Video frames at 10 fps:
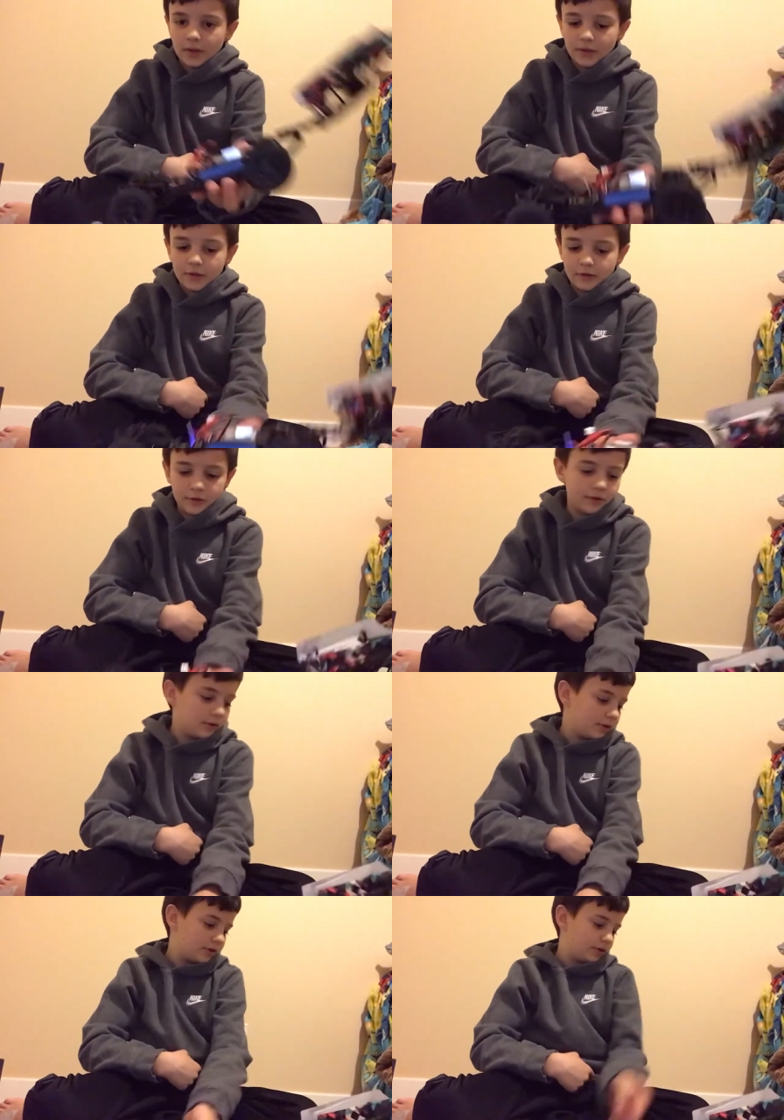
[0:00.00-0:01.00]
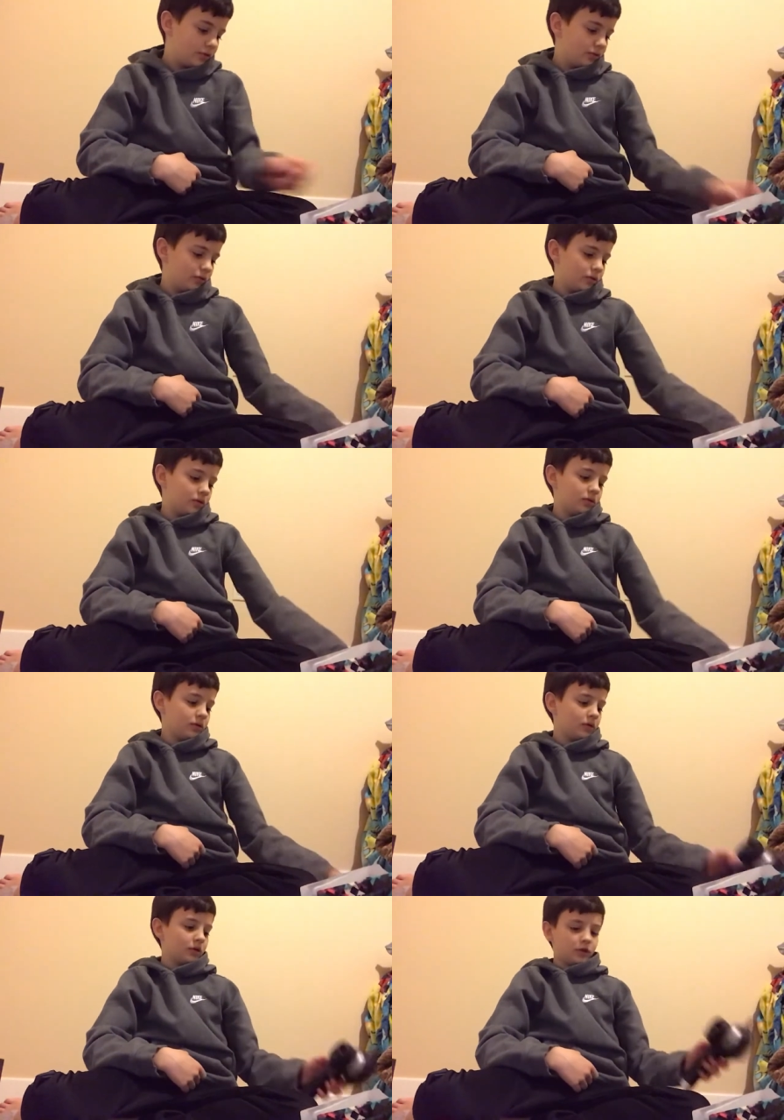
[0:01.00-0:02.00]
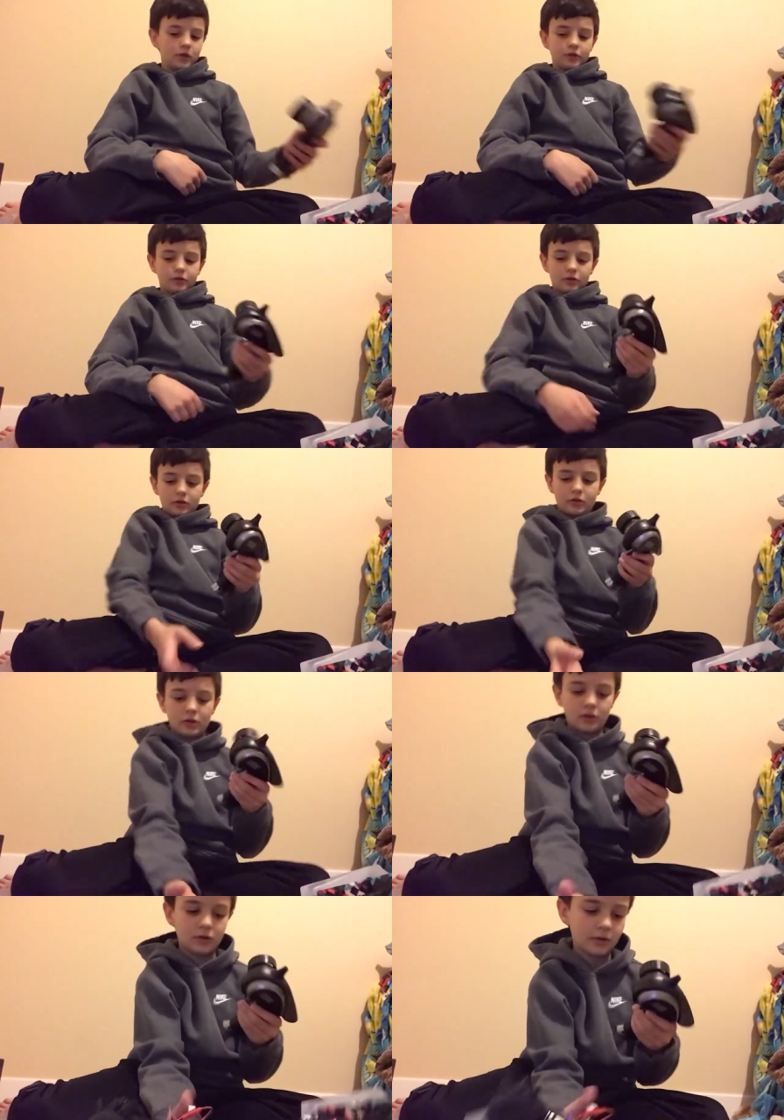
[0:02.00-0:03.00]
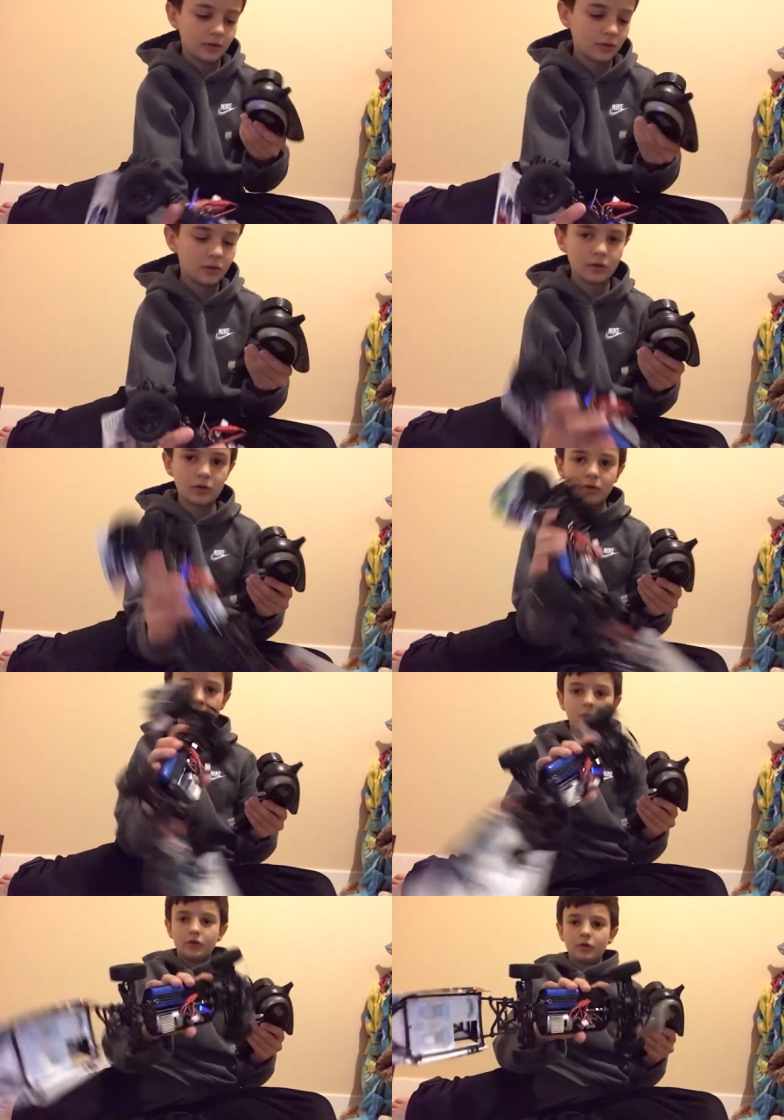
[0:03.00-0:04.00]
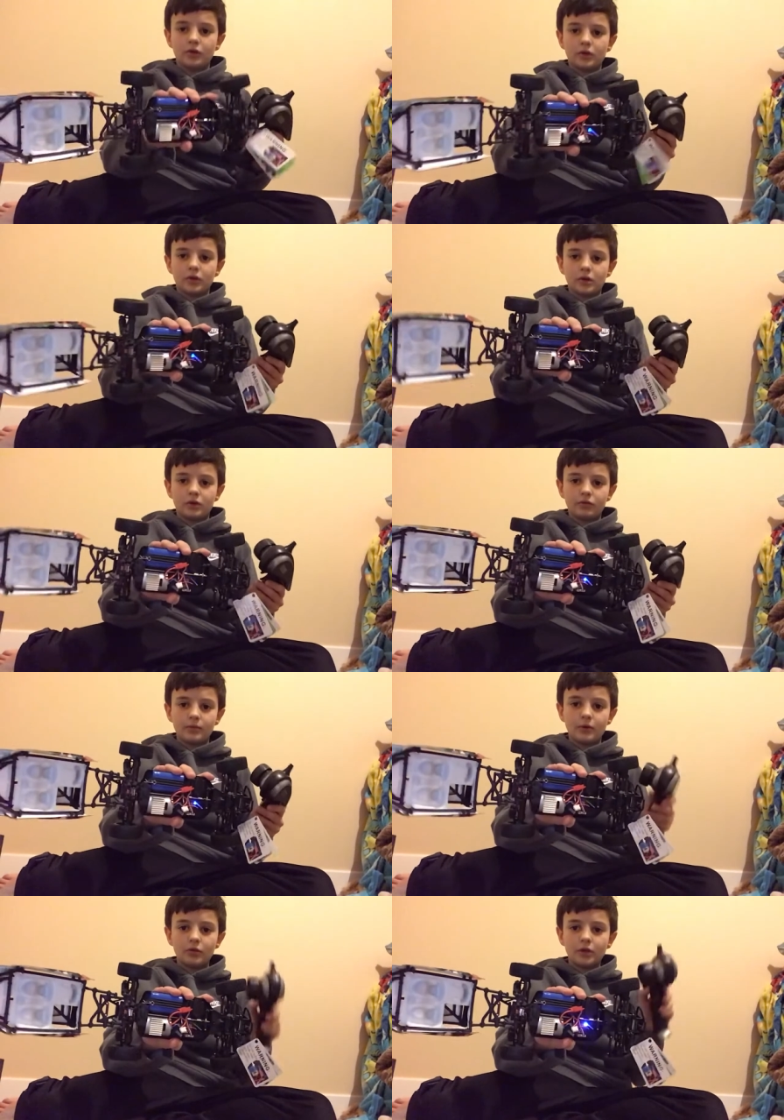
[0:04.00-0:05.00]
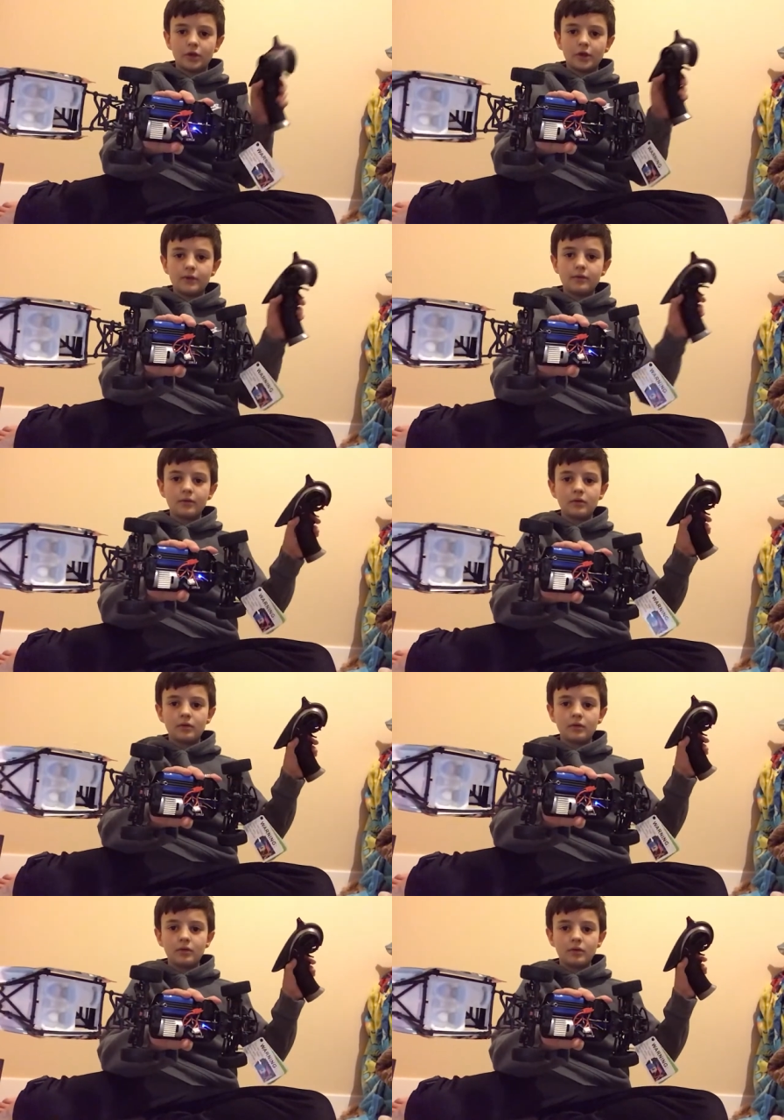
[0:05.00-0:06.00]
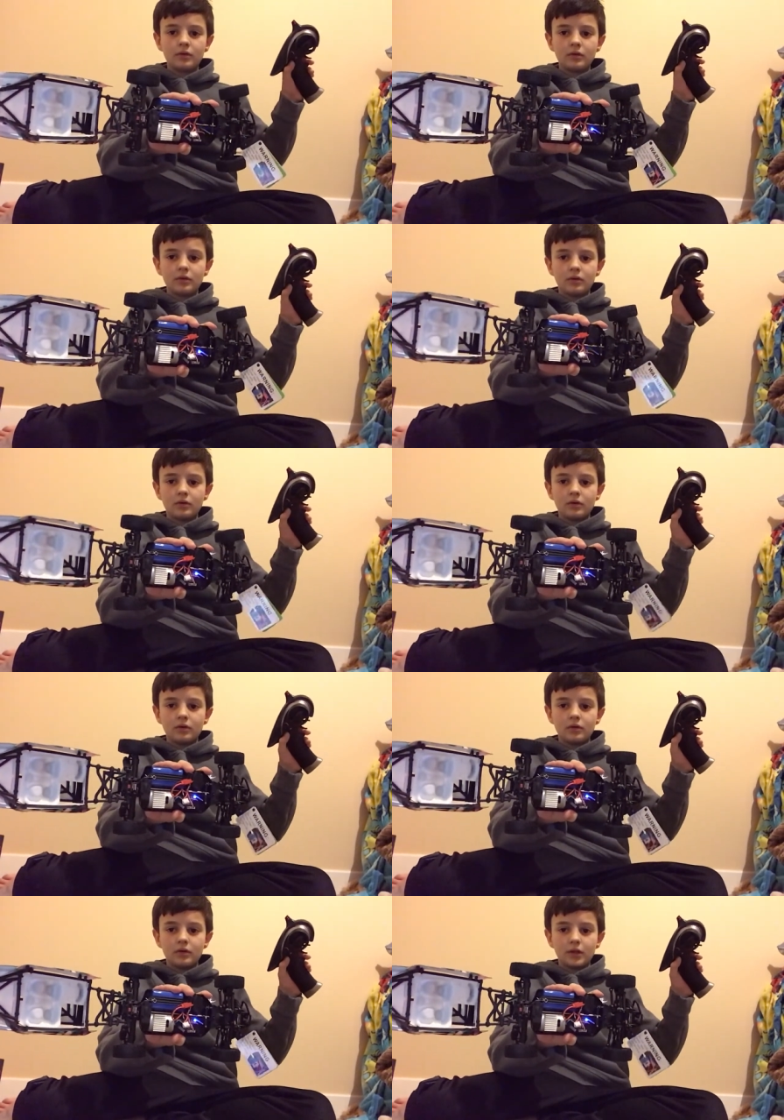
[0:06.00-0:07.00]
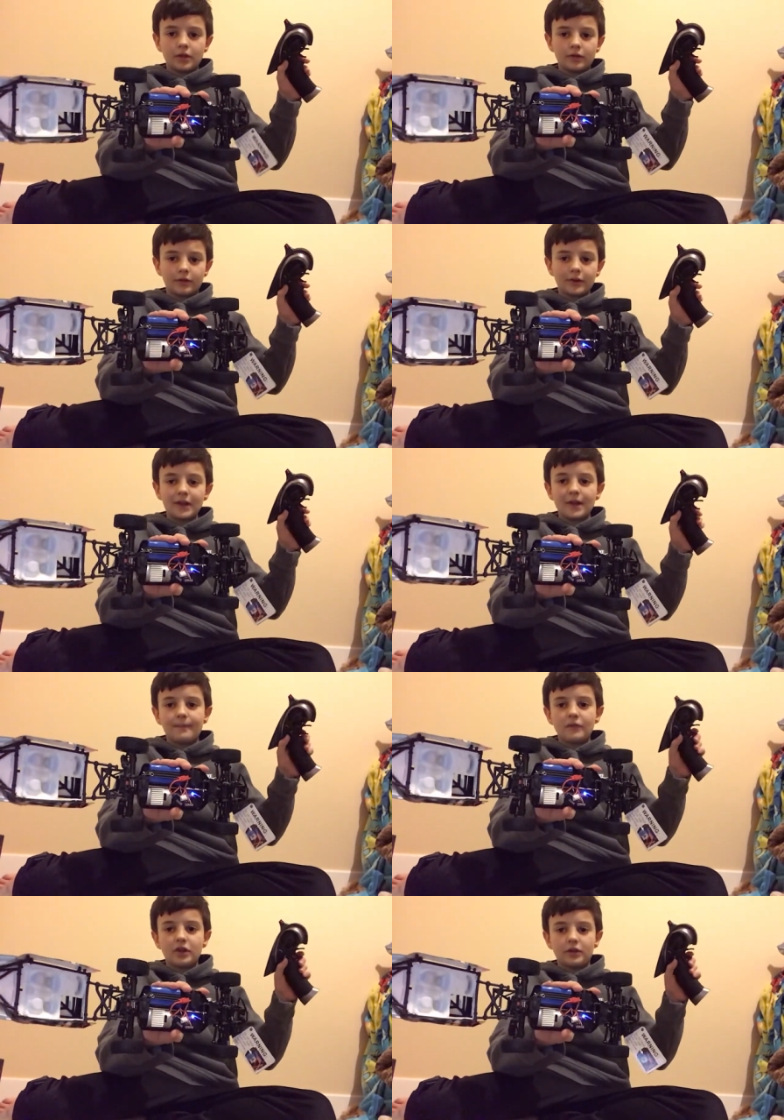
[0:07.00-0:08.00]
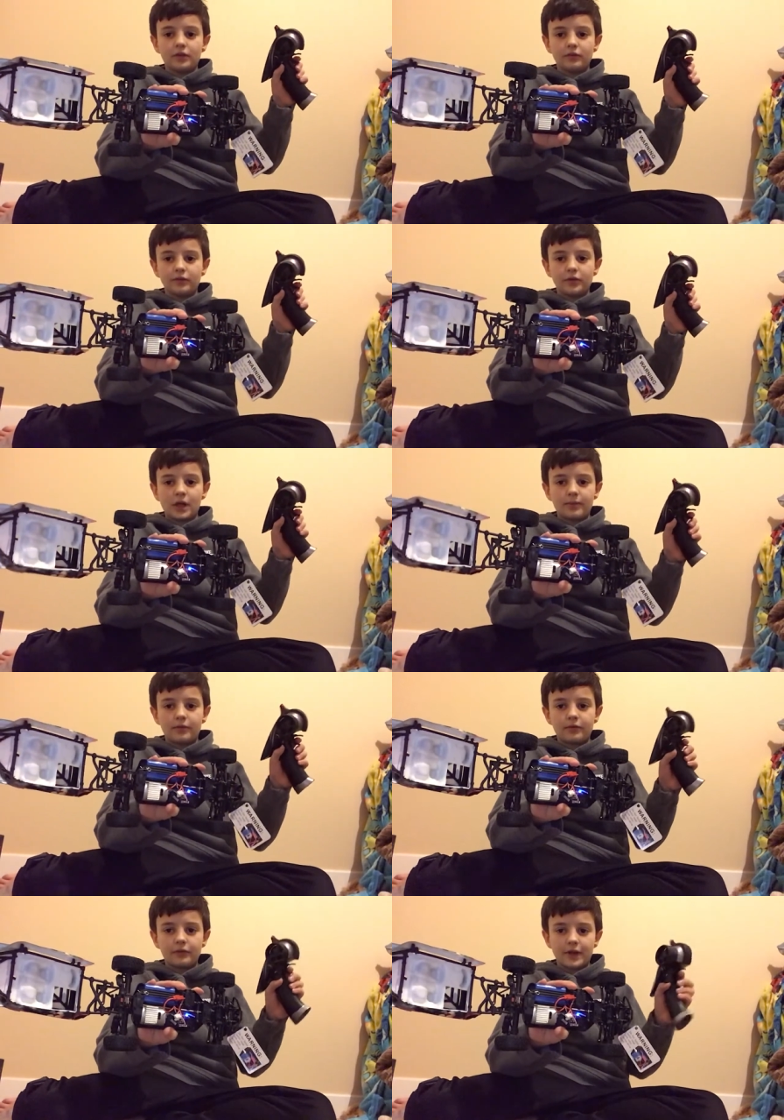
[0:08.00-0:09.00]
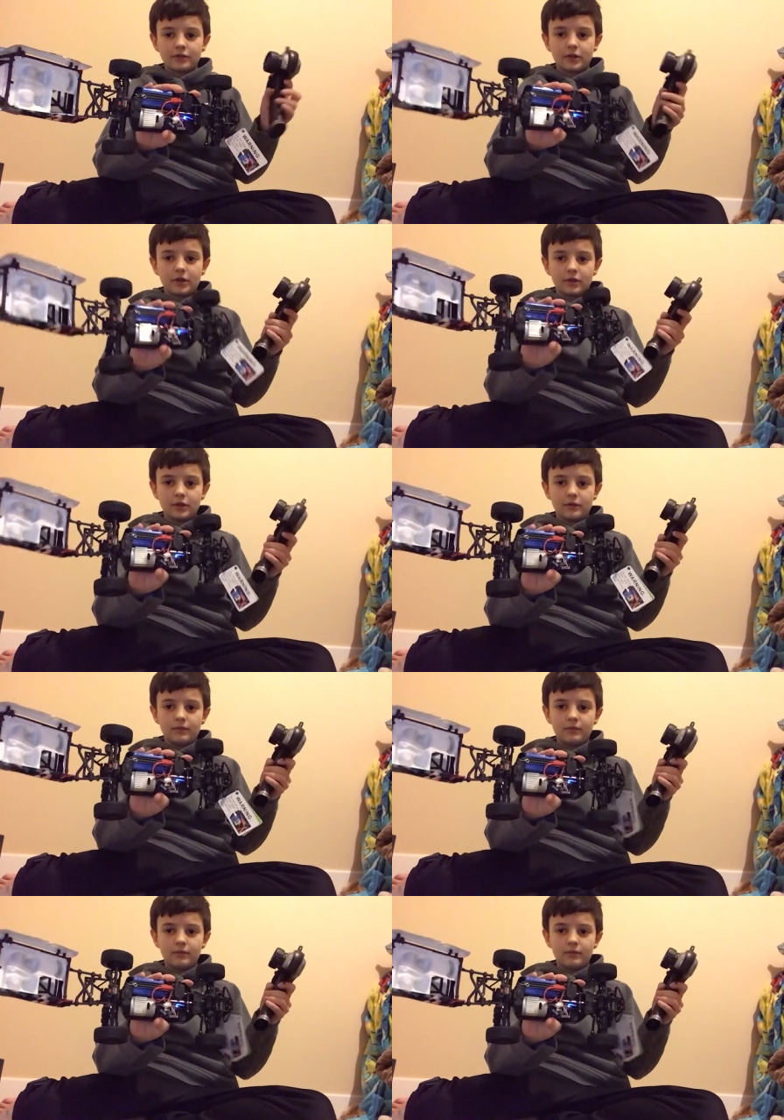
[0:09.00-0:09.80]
Then you turn your remote on and it goes like that. And it stops flashing and then